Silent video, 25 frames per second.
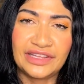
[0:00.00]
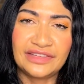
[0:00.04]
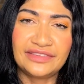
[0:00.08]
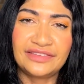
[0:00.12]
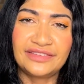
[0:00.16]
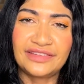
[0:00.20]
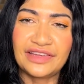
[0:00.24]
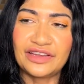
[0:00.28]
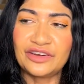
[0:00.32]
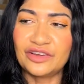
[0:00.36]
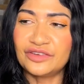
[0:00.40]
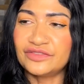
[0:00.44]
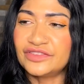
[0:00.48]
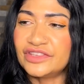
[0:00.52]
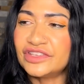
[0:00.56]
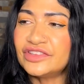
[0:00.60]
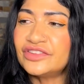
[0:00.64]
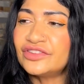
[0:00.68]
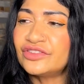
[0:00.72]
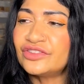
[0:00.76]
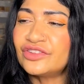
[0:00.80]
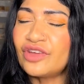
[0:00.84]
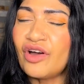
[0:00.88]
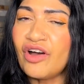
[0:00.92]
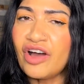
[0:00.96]
Instead of
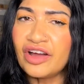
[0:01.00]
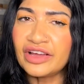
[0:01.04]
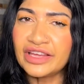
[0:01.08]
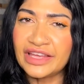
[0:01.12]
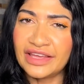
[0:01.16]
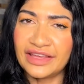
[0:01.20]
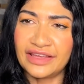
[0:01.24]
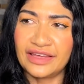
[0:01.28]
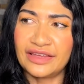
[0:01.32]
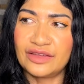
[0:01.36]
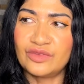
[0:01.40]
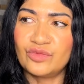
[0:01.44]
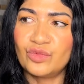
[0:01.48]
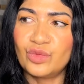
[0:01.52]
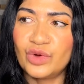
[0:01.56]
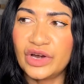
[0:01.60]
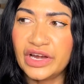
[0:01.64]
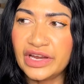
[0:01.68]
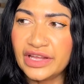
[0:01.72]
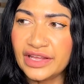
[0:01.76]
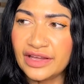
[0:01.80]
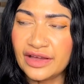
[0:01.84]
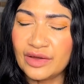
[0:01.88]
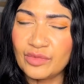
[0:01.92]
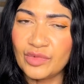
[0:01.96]
just talking and
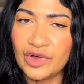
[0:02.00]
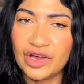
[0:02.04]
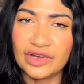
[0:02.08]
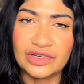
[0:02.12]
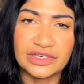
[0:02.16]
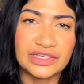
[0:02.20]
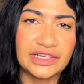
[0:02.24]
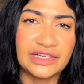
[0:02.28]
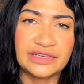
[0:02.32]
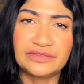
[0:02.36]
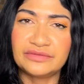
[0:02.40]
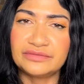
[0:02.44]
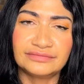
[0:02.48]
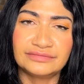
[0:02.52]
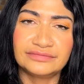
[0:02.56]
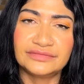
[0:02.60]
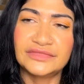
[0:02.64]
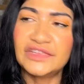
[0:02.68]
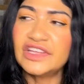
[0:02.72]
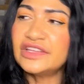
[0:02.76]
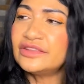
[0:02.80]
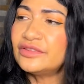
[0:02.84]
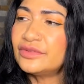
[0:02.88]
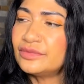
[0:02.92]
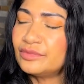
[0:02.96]
worrying about it,
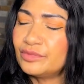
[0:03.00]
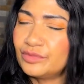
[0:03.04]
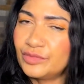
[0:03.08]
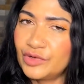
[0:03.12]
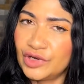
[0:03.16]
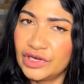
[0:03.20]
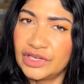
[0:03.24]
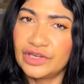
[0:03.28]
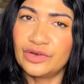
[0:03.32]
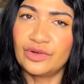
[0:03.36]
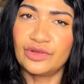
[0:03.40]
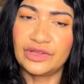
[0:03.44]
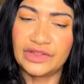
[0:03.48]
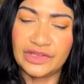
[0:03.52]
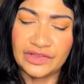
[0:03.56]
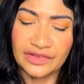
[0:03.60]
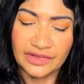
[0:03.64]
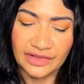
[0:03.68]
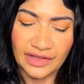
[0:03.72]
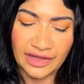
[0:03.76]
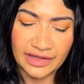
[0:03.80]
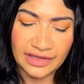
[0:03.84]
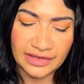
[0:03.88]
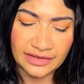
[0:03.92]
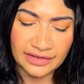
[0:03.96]
just put it on the
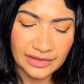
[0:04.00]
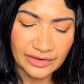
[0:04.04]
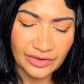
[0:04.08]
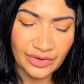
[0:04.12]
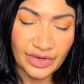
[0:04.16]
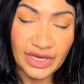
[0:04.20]
side.